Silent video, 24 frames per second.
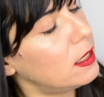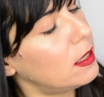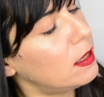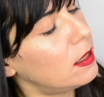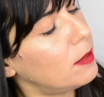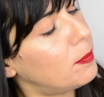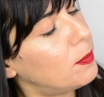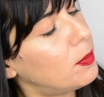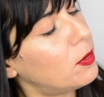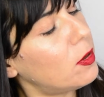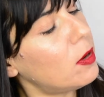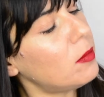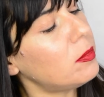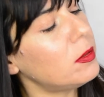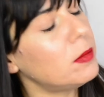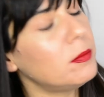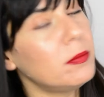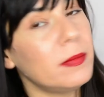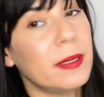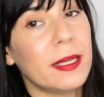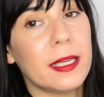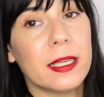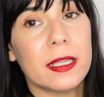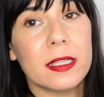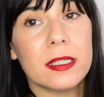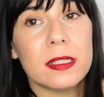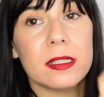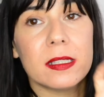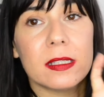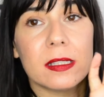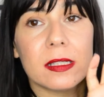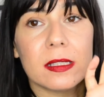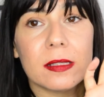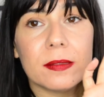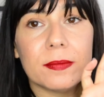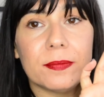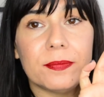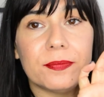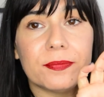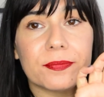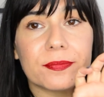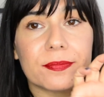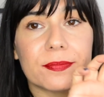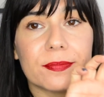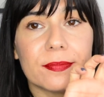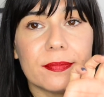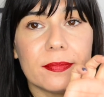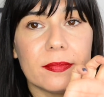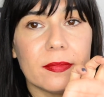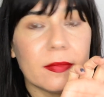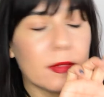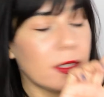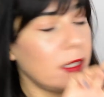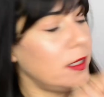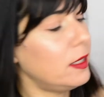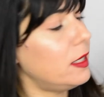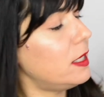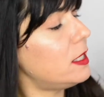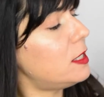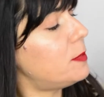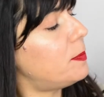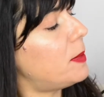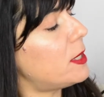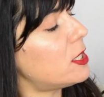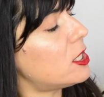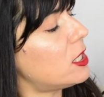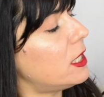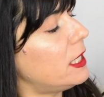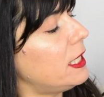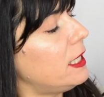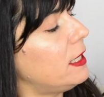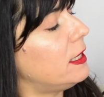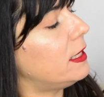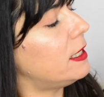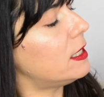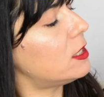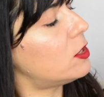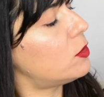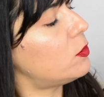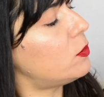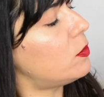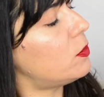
The problem is, especially this